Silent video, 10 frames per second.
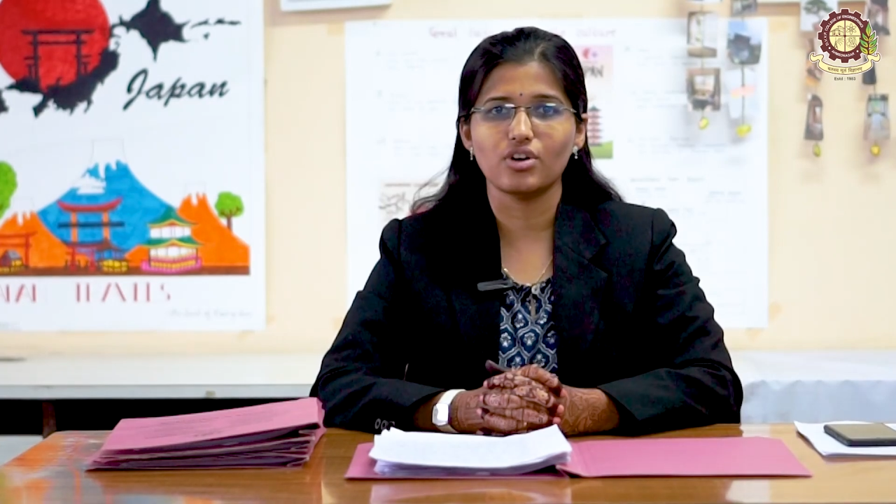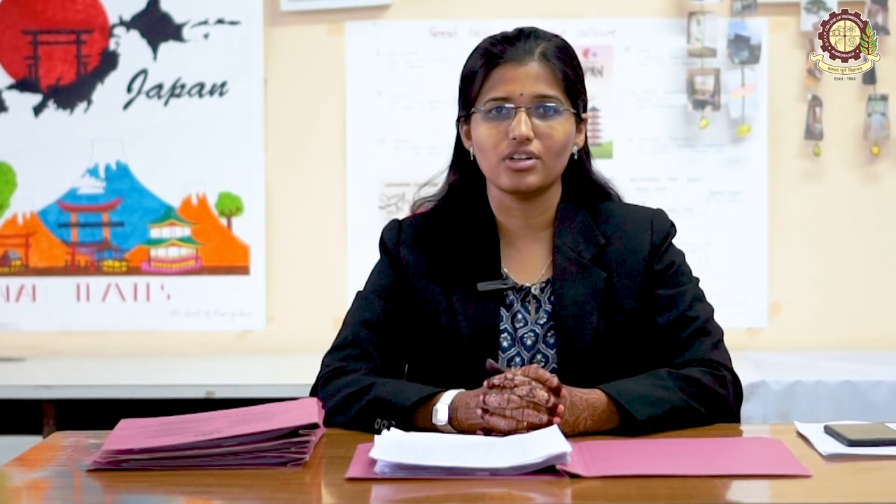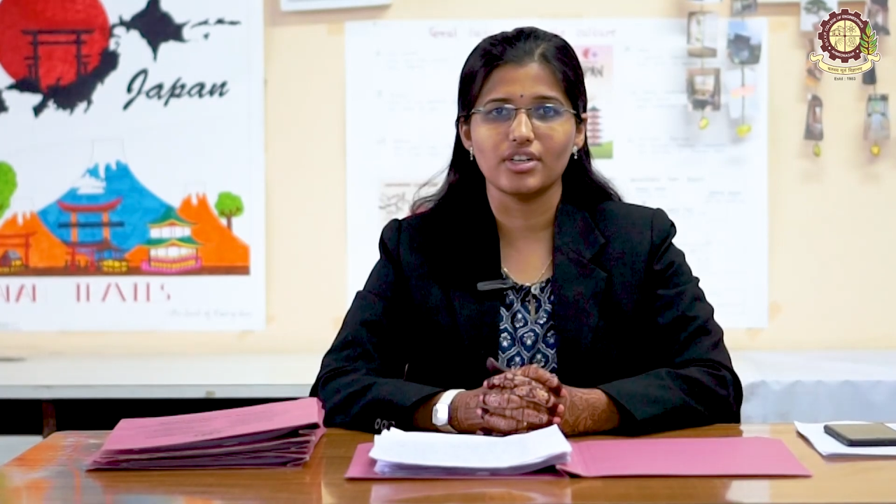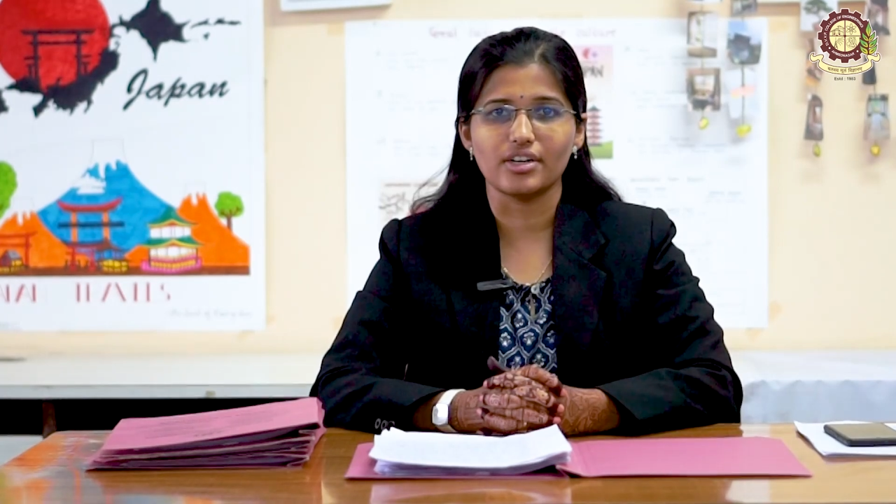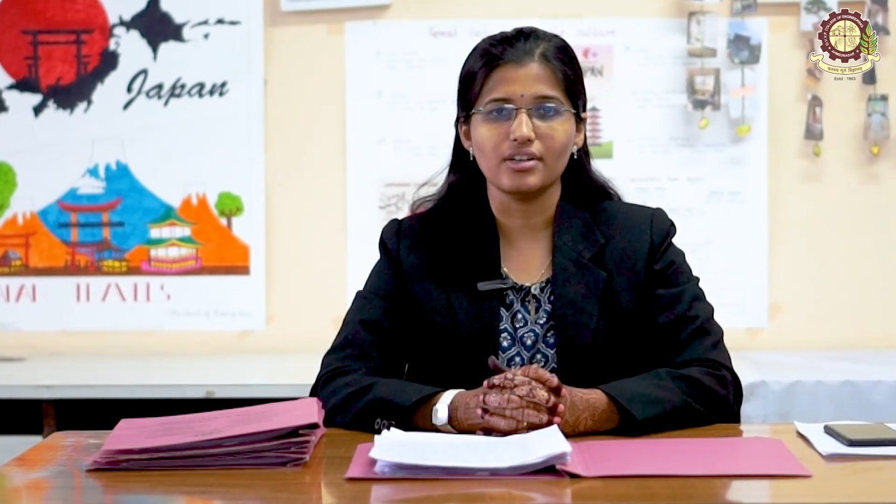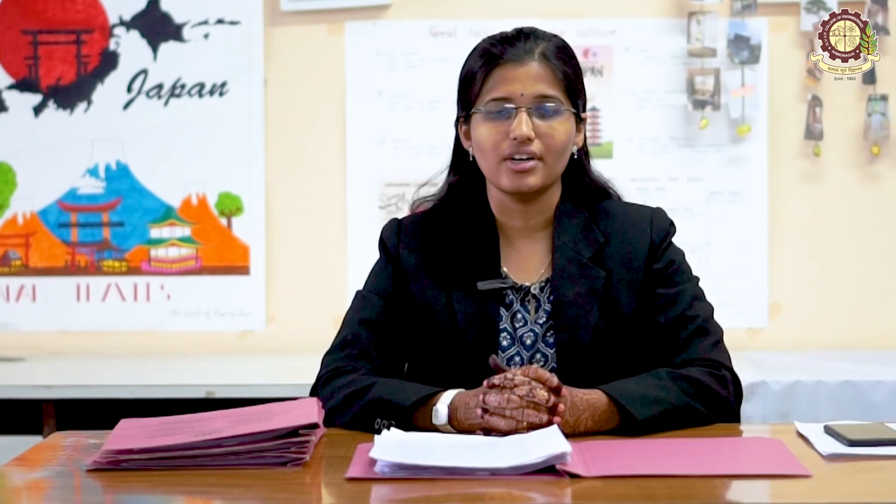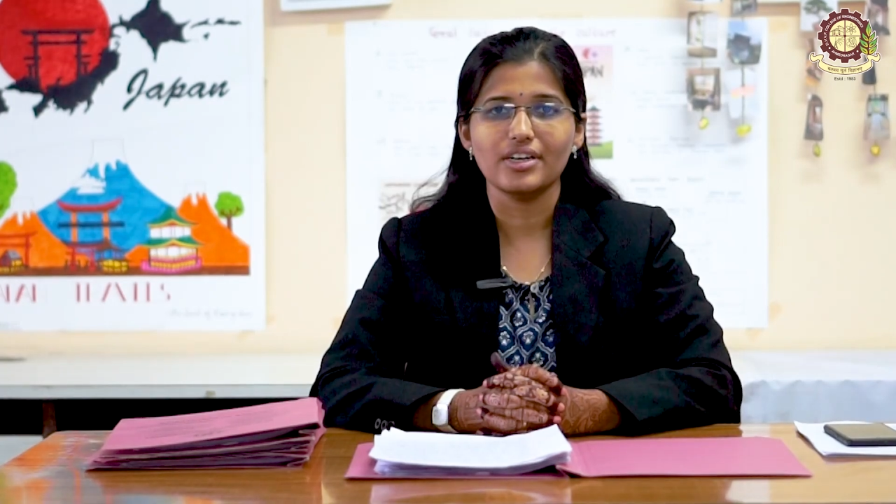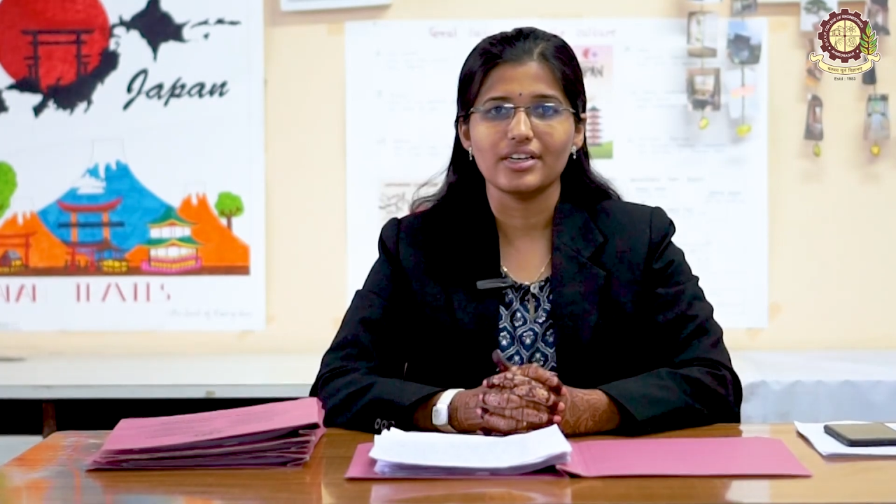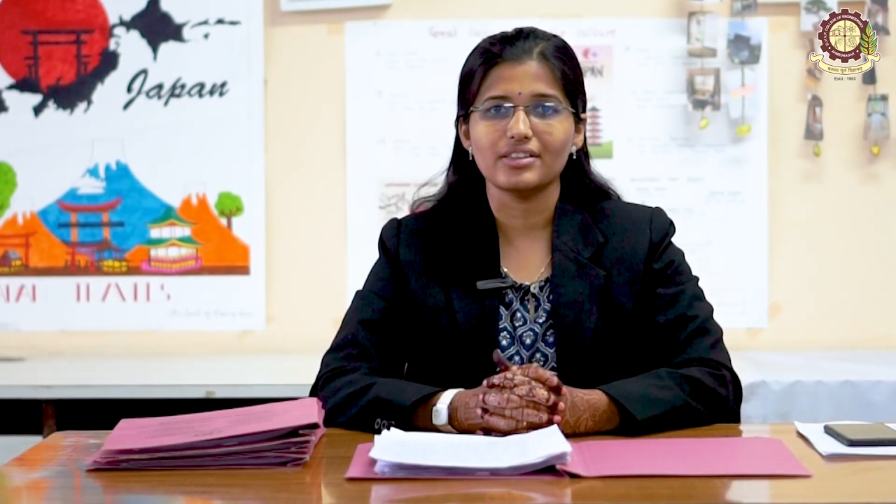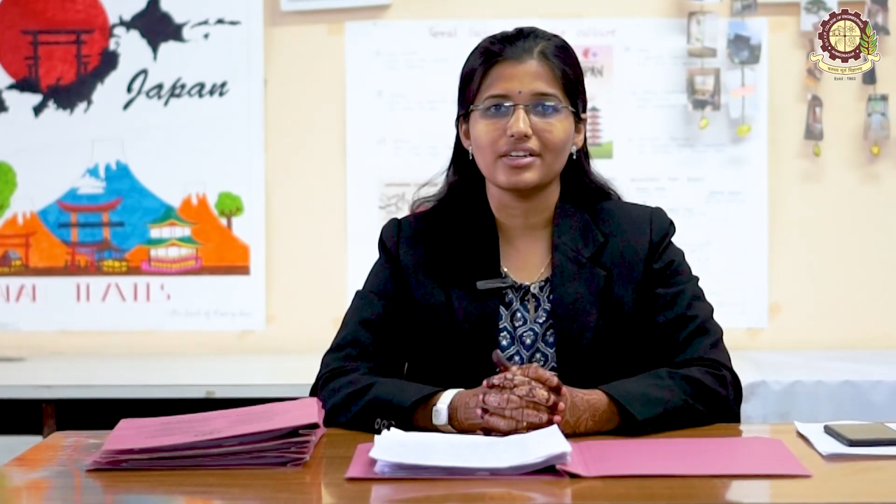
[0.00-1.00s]
holder
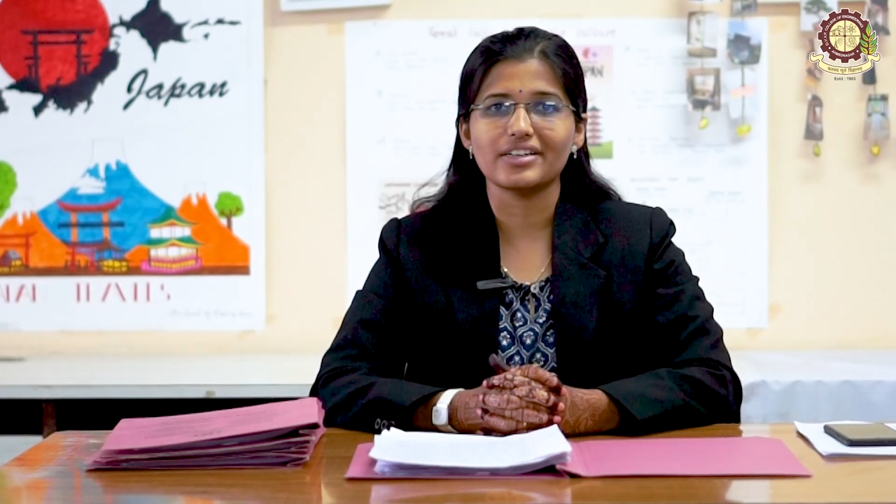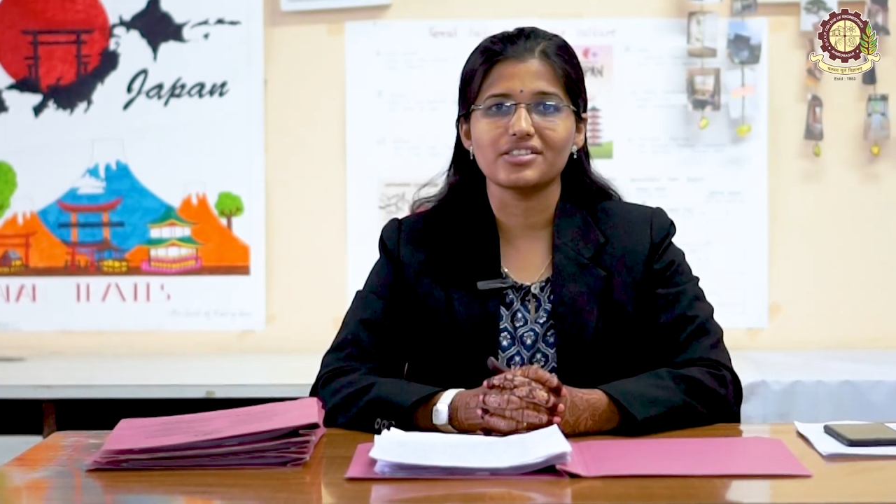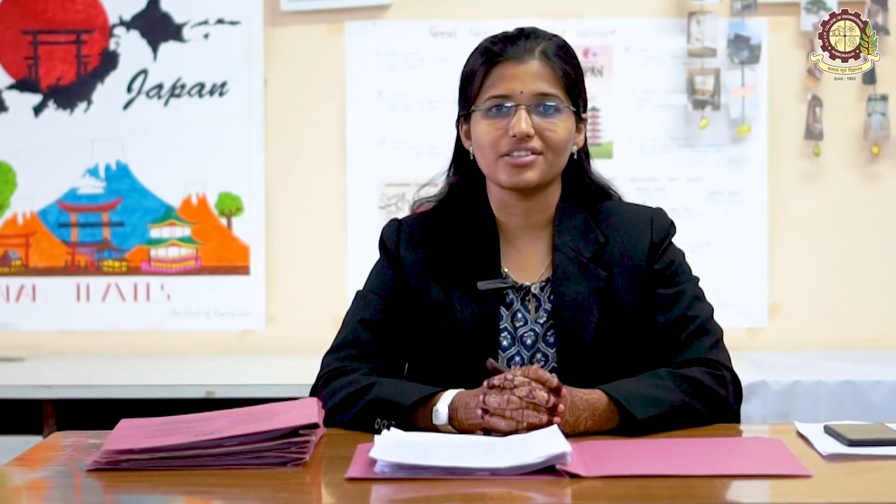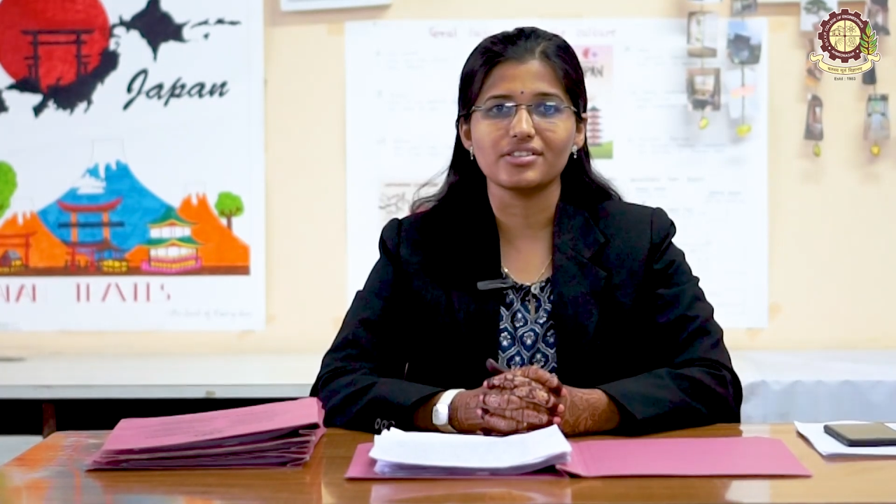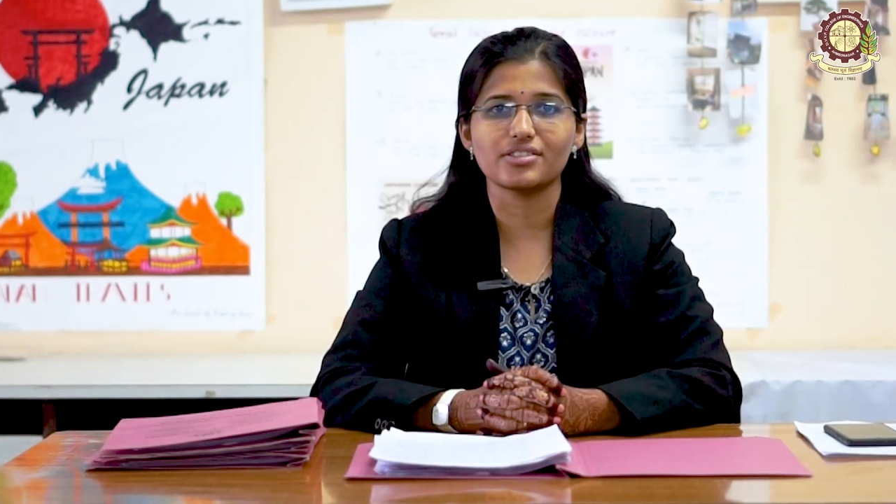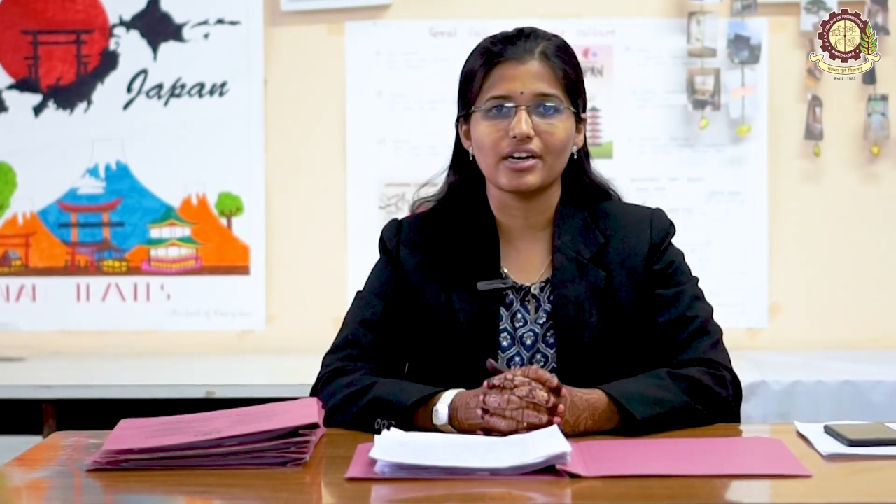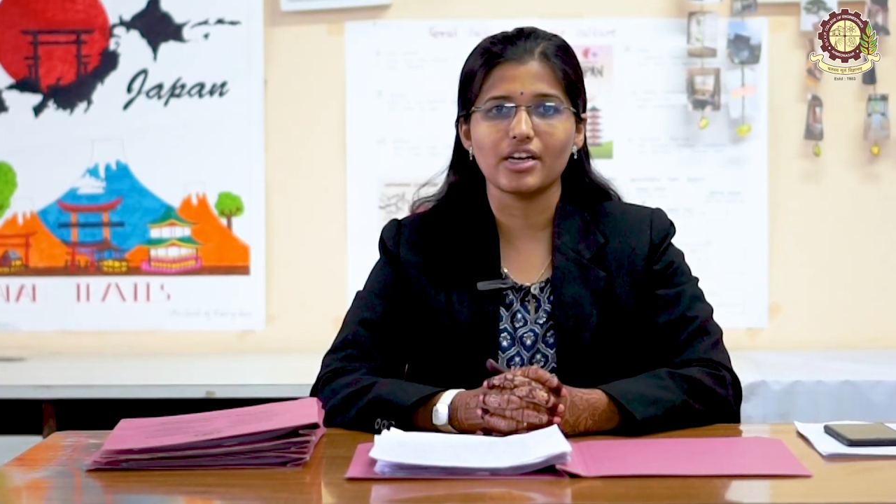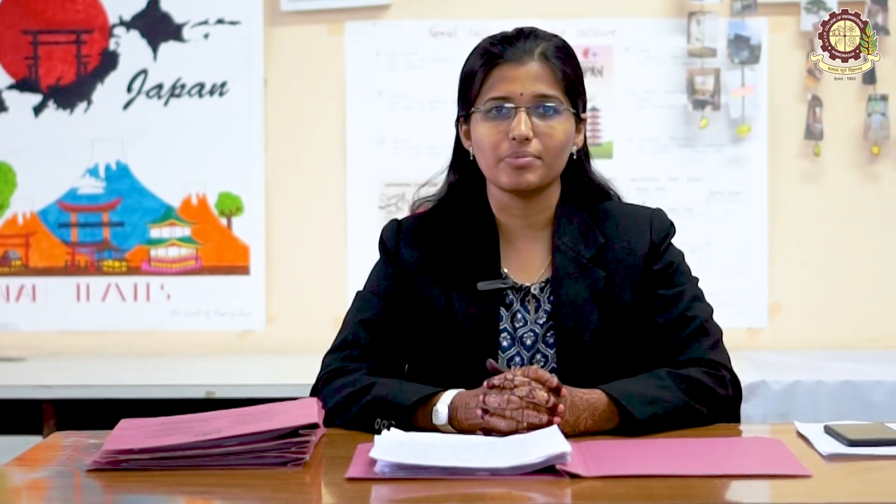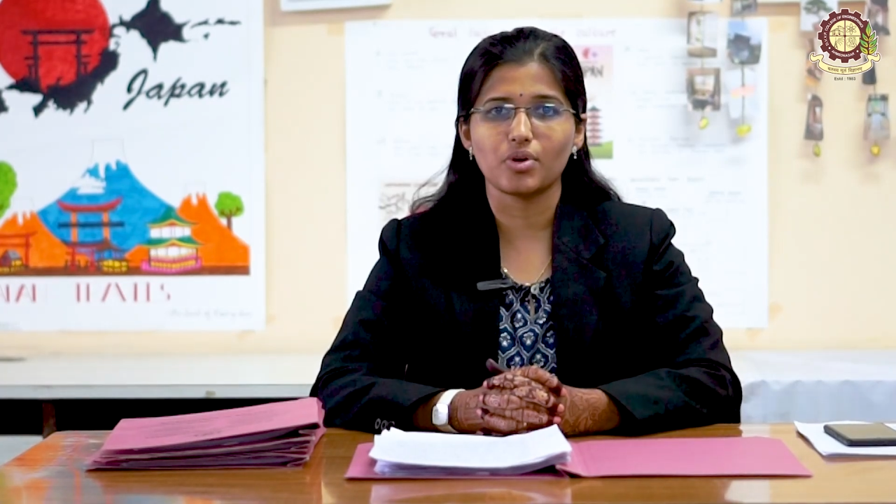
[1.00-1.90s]
in the teachers training